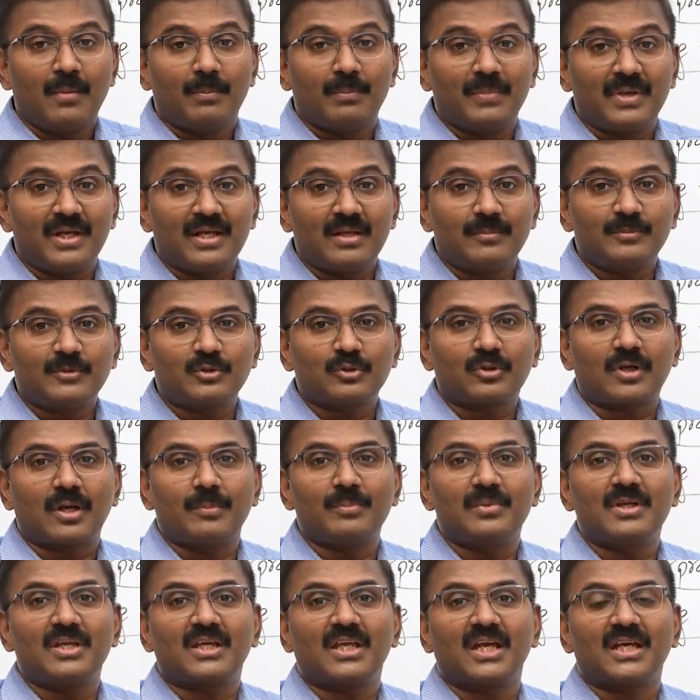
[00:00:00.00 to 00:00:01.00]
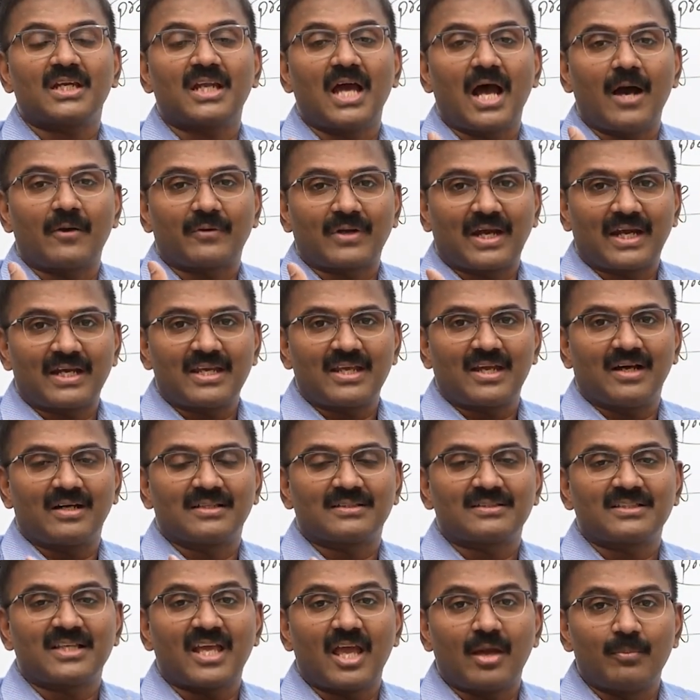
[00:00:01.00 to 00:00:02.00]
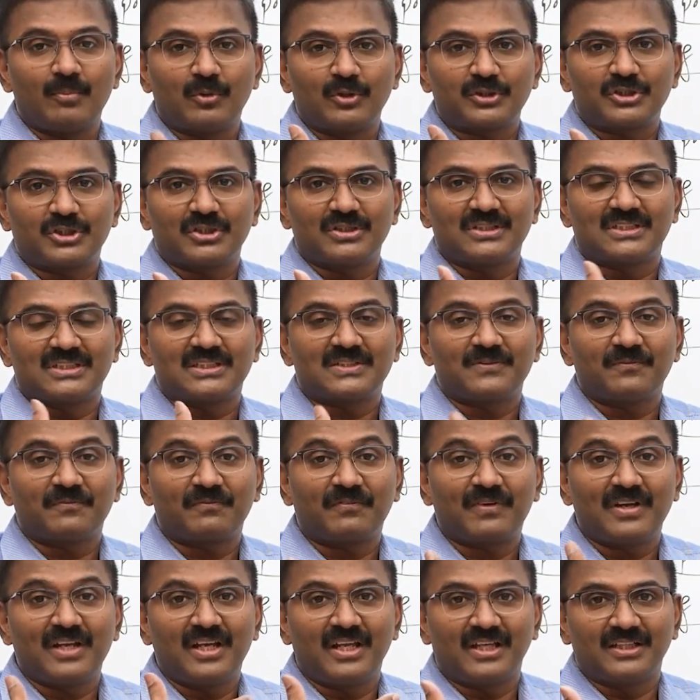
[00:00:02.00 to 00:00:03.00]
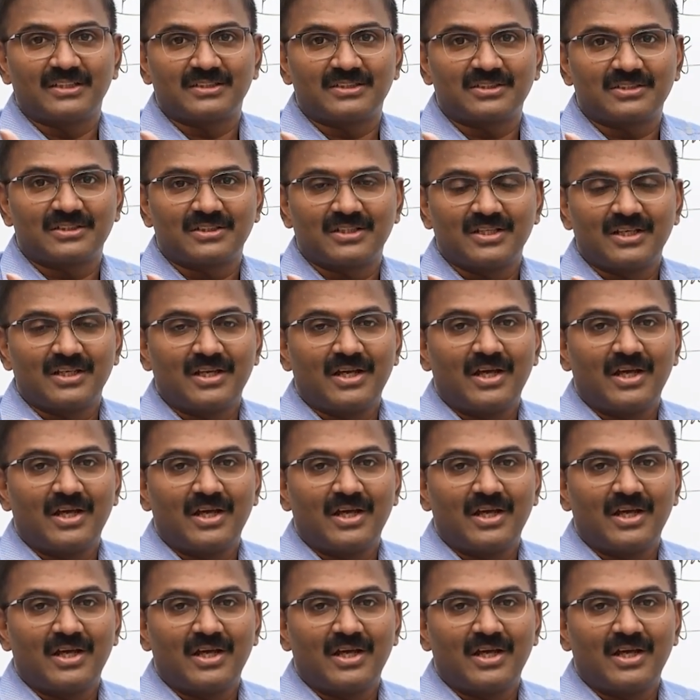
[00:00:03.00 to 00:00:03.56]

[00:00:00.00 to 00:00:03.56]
Medium to communicate our ideas, emotions, feelings.